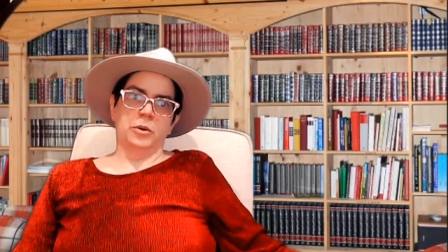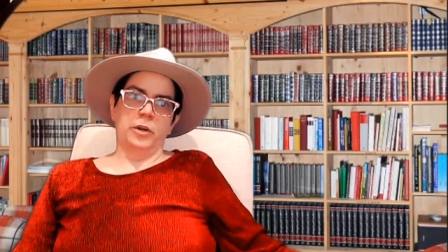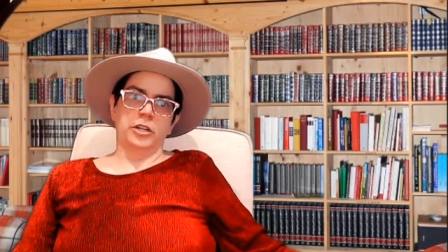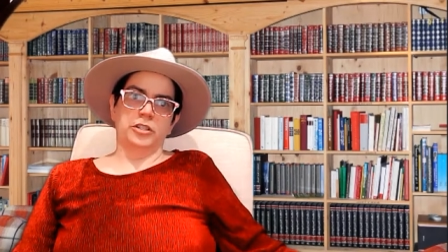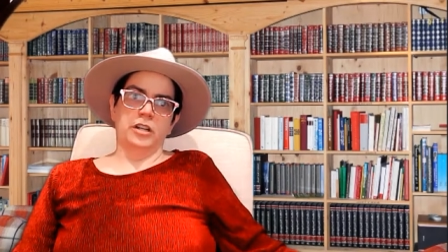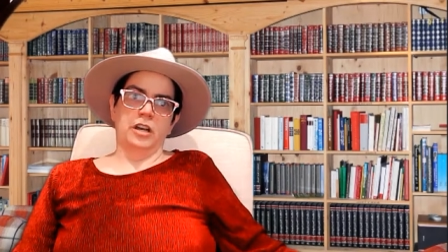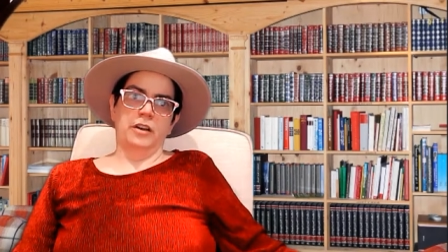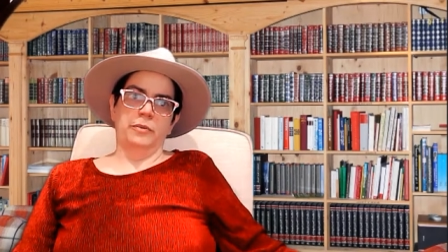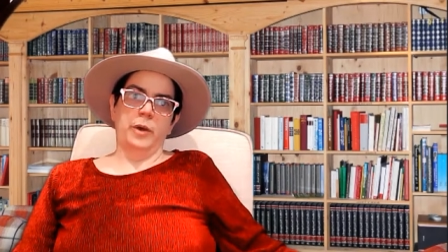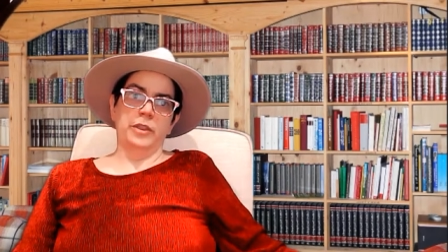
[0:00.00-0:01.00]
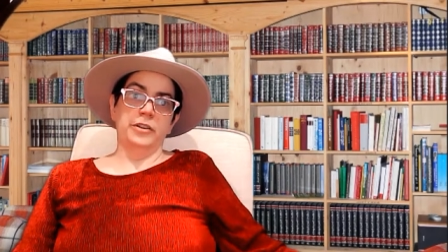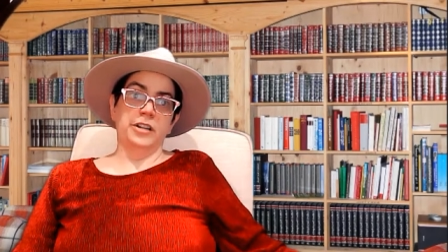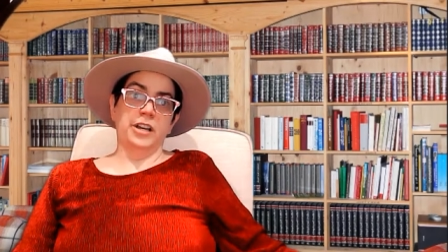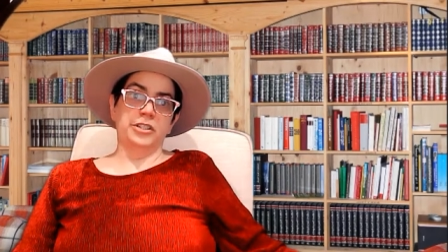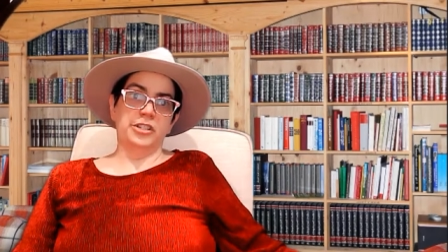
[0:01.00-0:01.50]
question of whether or
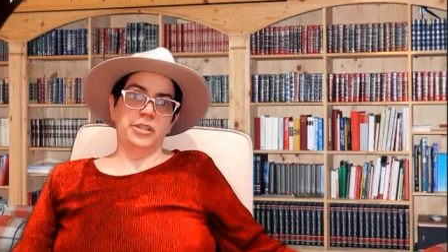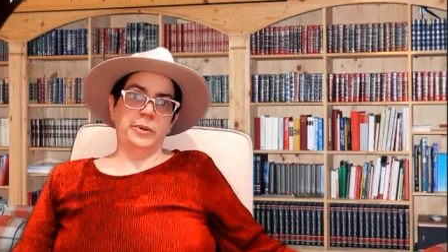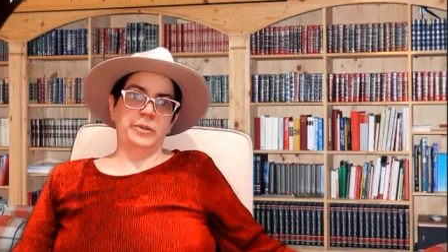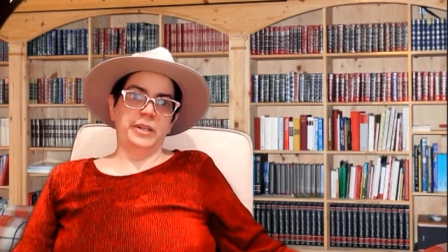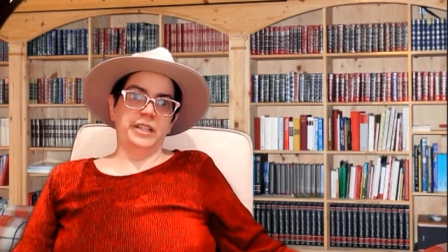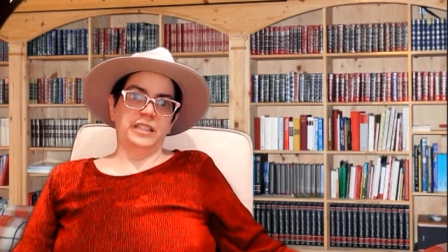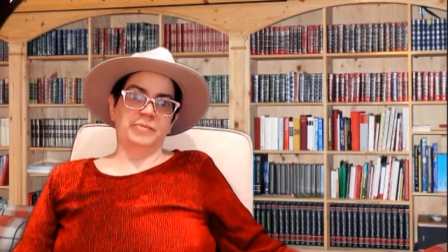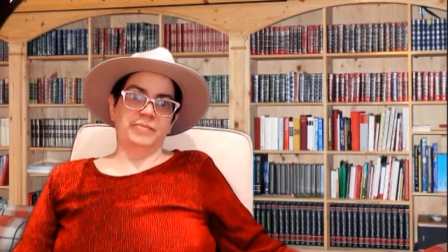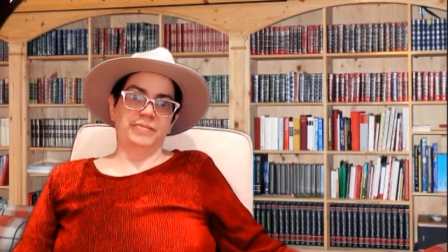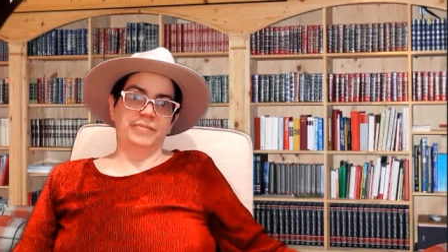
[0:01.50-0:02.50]
not she's the one who killed him.